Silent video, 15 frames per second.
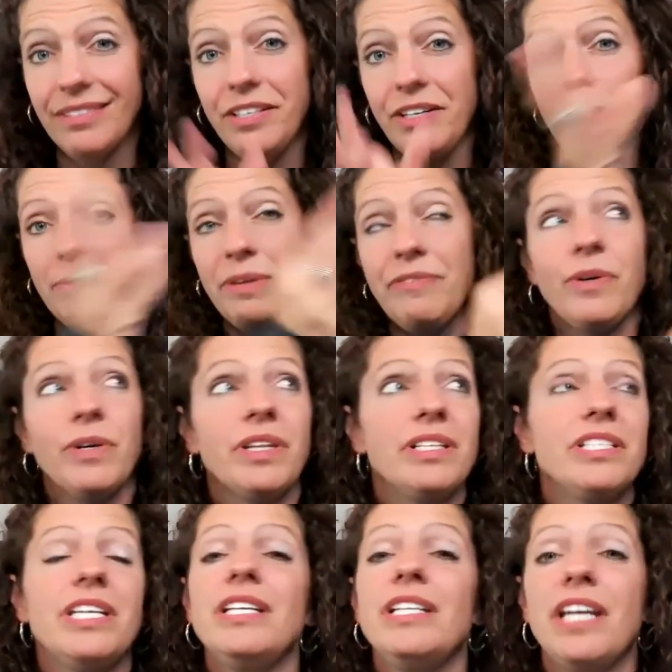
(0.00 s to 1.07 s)
you know, before
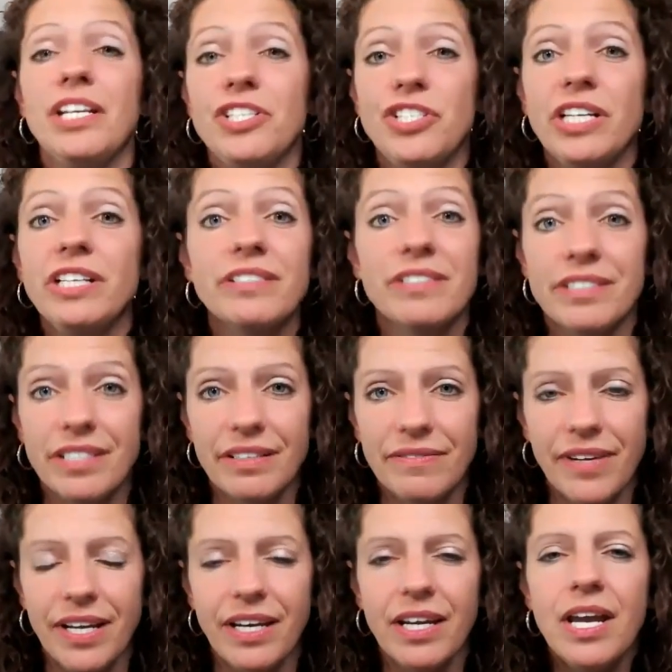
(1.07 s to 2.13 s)
the teenage years,
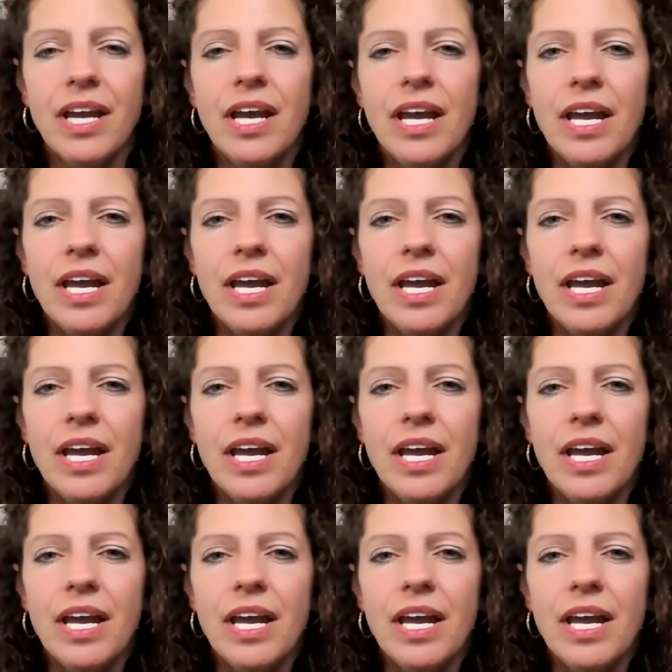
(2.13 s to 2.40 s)
even